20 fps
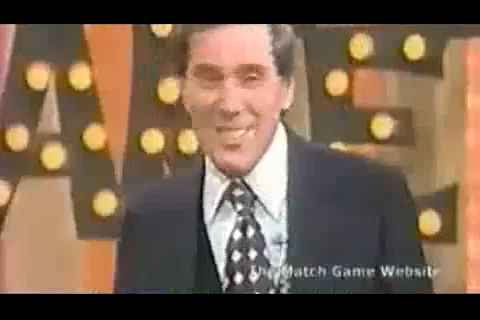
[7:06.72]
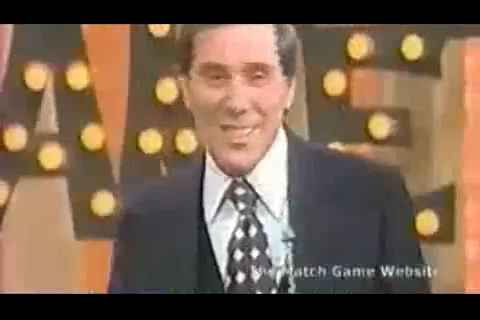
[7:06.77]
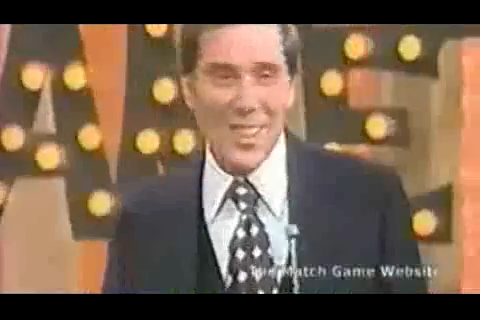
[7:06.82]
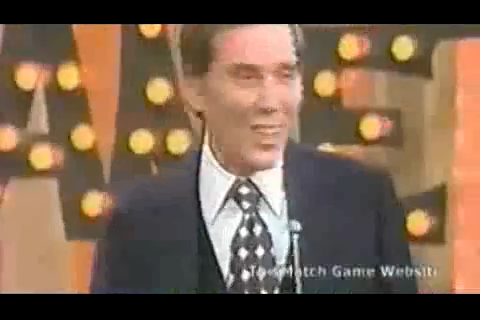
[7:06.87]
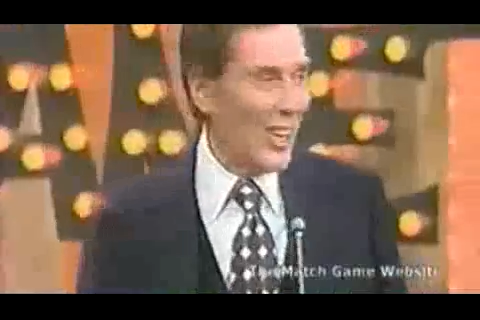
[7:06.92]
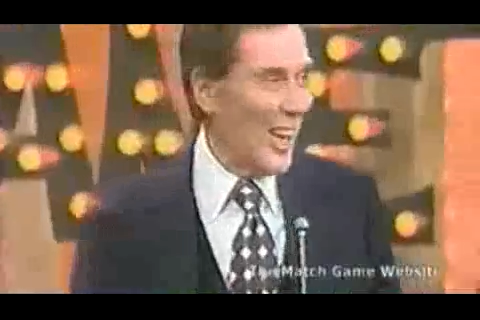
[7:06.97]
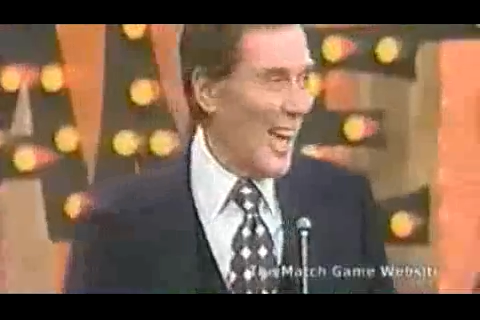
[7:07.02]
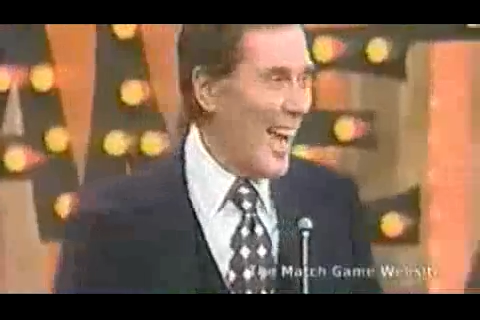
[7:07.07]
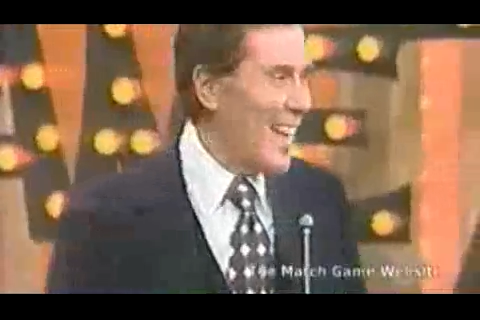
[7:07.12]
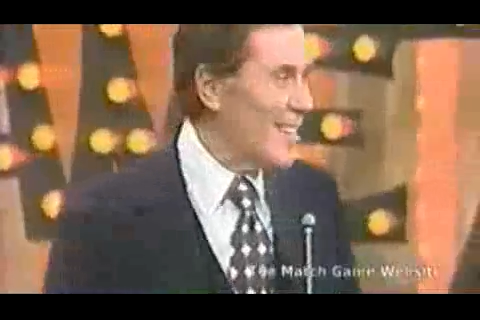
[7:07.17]
is the
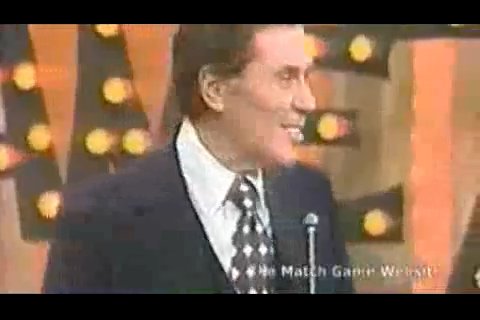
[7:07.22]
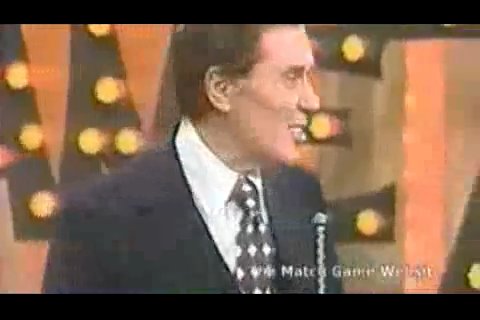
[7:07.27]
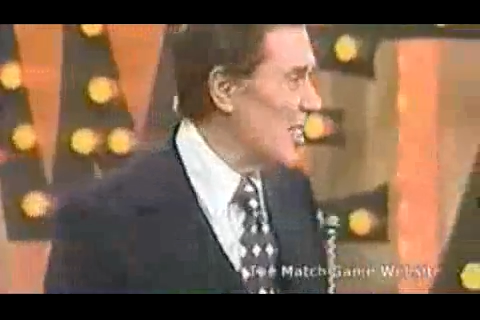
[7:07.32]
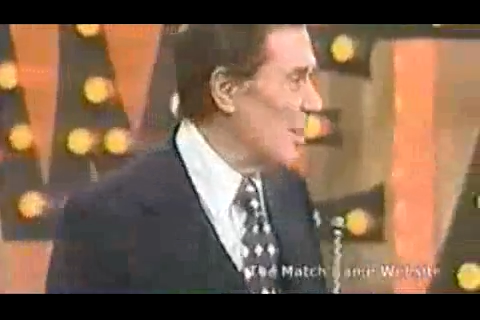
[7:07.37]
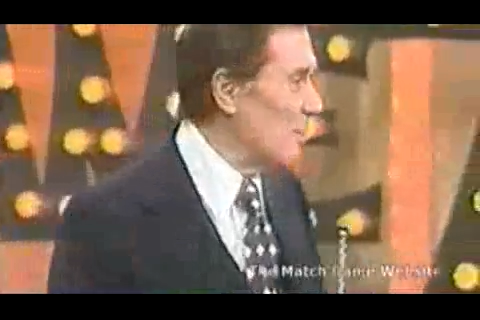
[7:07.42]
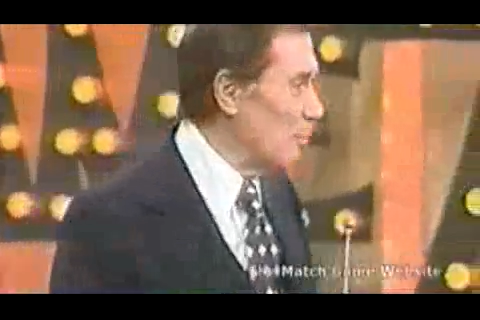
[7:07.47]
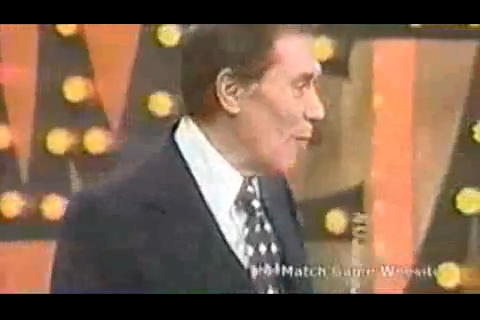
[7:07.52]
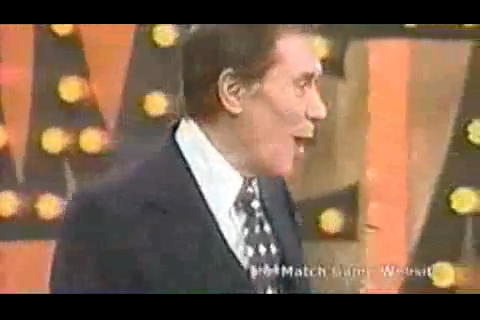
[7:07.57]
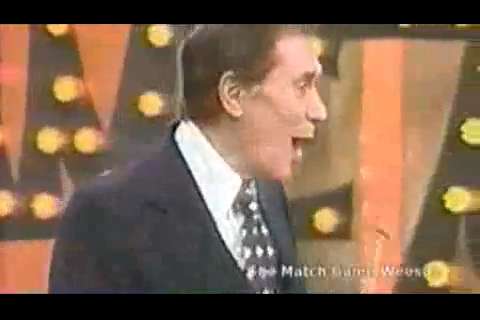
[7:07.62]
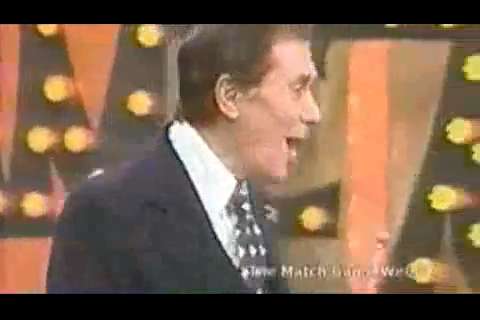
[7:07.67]
New
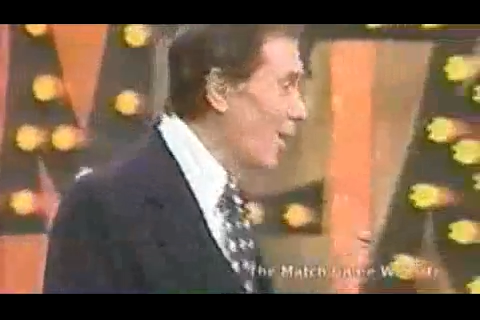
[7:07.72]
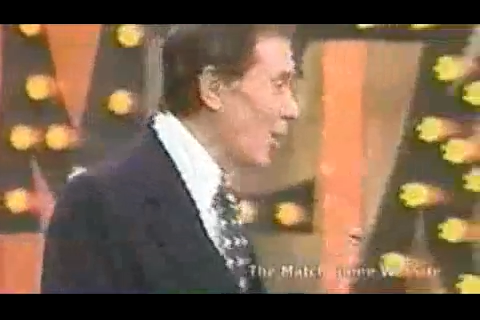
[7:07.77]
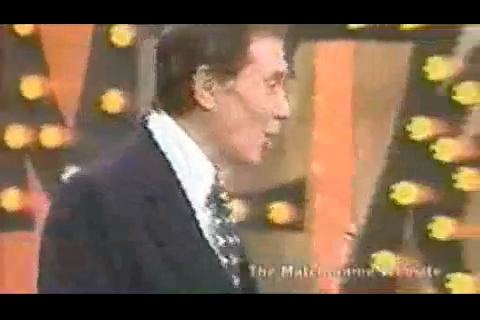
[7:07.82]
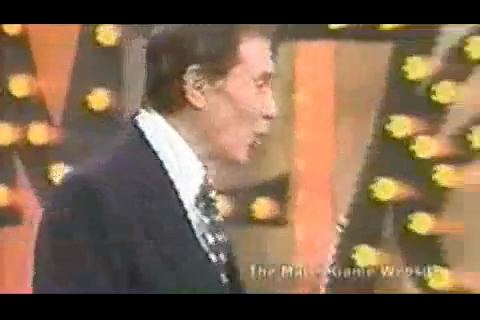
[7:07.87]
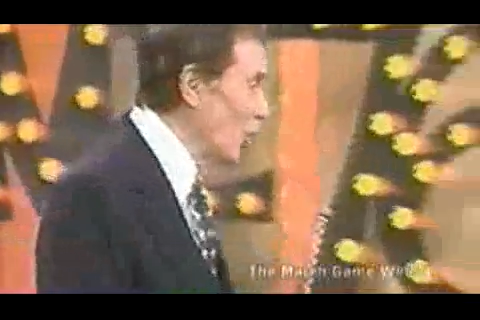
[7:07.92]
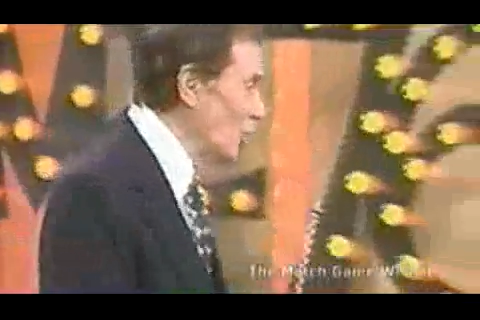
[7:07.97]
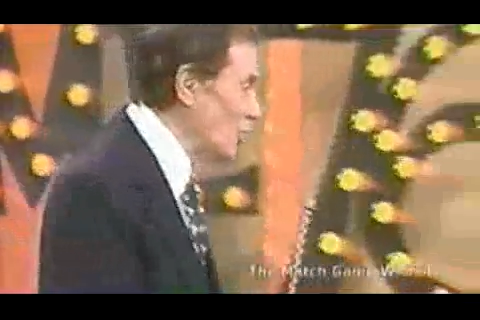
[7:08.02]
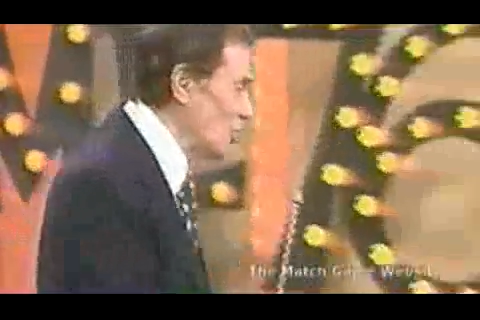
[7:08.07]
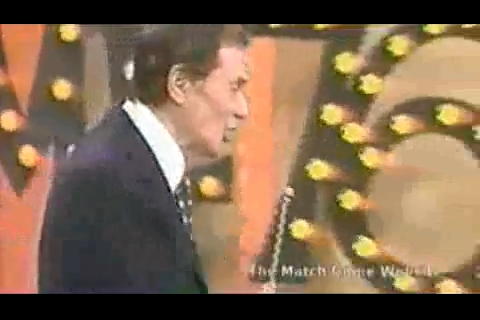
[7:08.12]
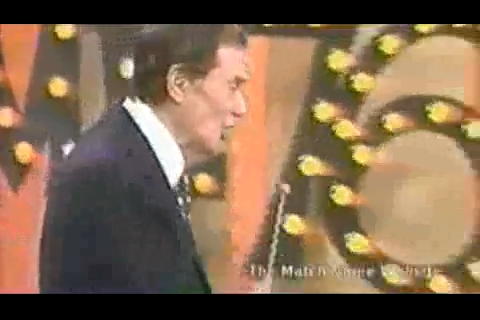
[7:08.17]
last Mark
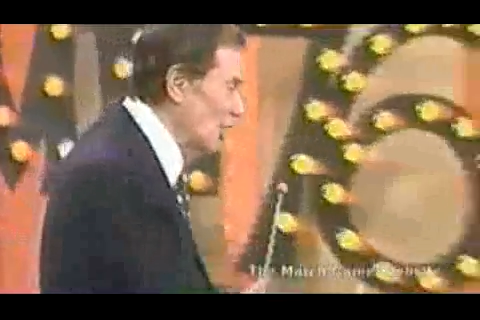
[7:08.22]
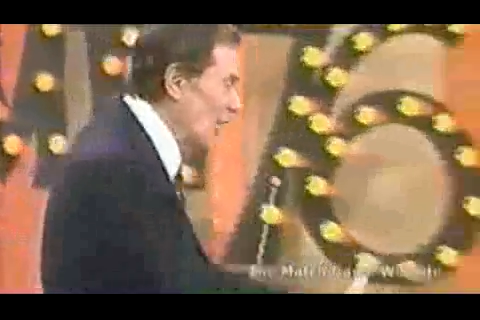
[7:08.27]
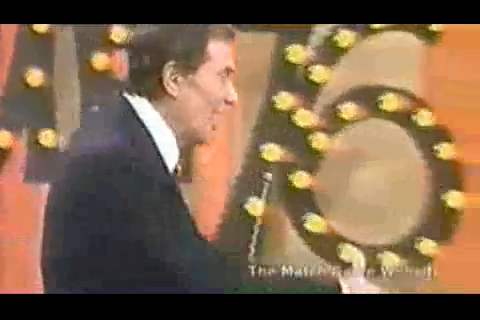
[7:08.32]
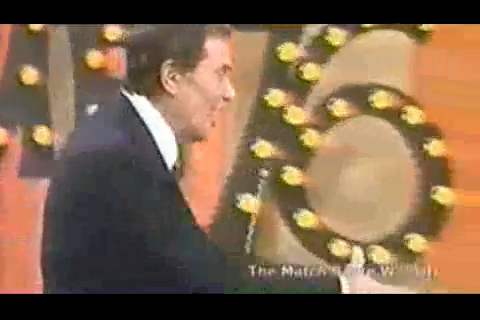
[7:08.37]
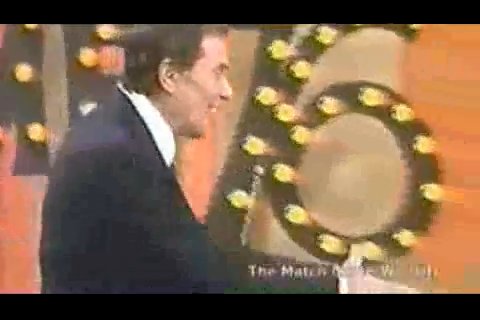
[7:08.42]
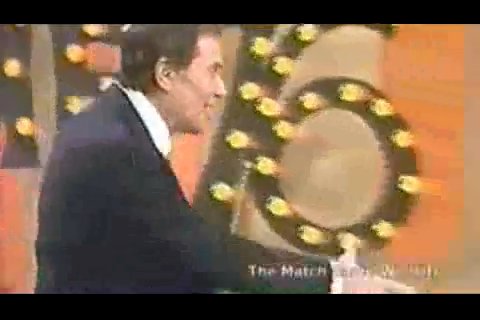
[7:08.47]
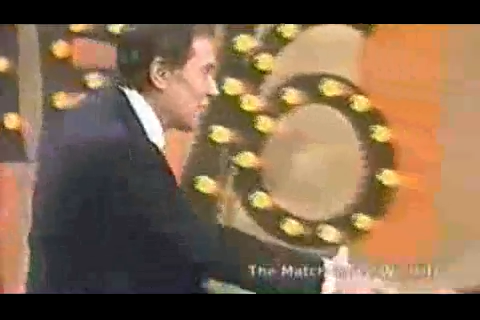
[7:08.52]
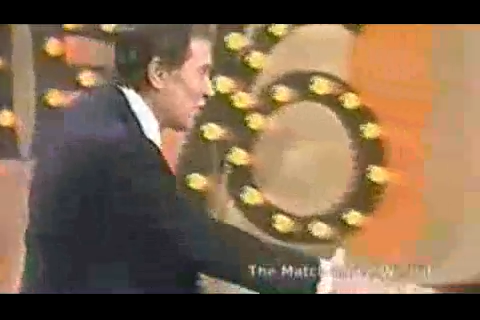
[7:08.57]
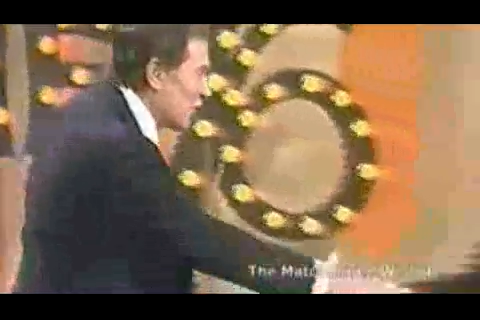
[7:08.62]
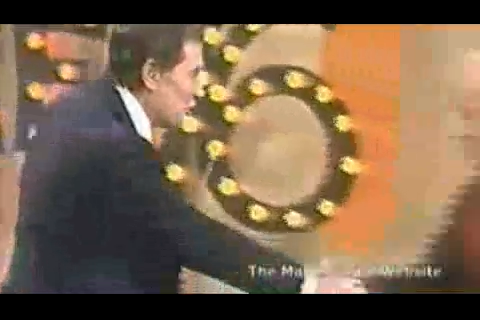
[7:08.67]
Goodson,
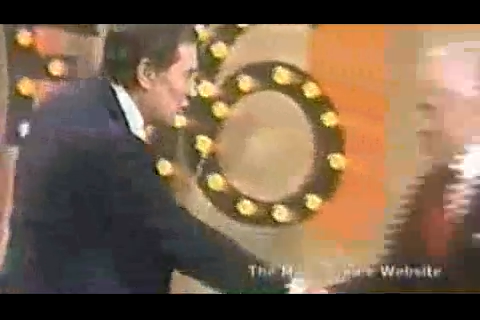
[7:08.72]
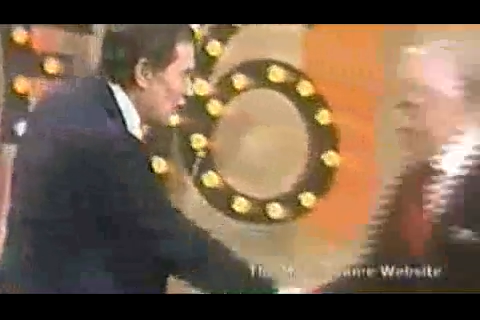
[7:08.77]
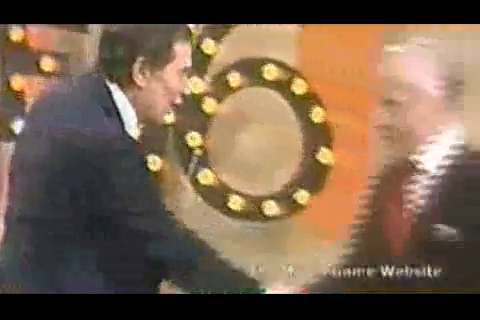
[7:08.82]
ladies and